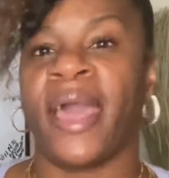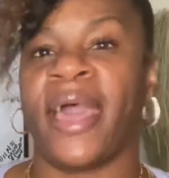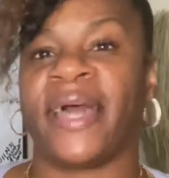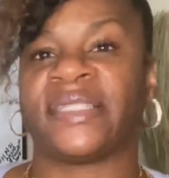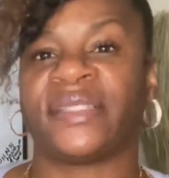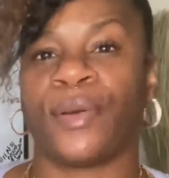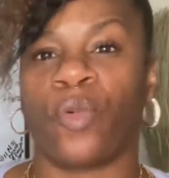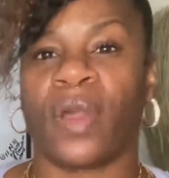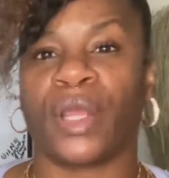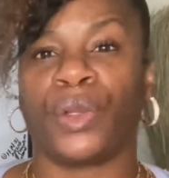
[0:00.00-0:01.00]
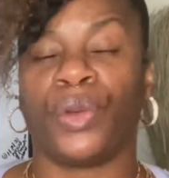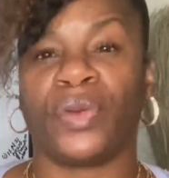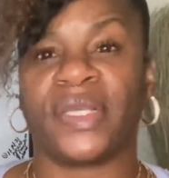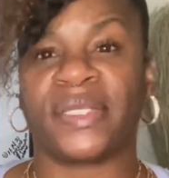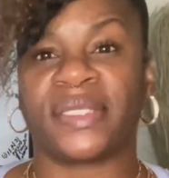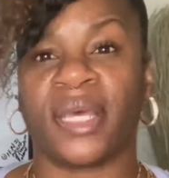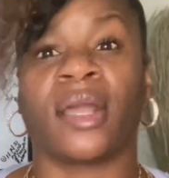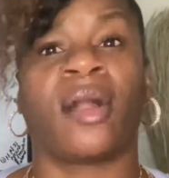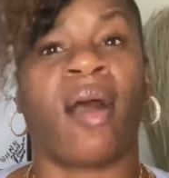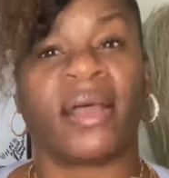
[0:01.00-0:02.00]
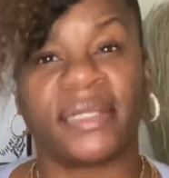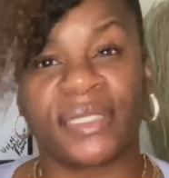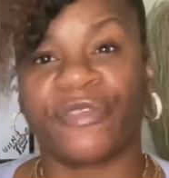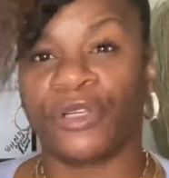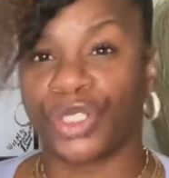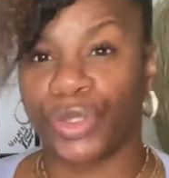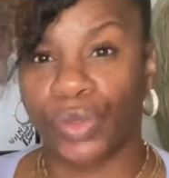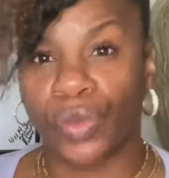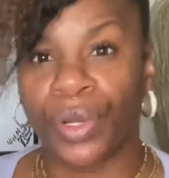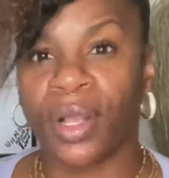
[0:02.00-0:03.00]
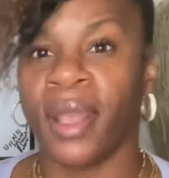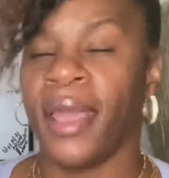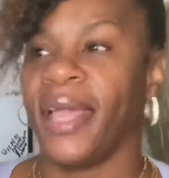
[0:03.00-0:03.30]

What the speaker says: as someone who is a goddess for sure,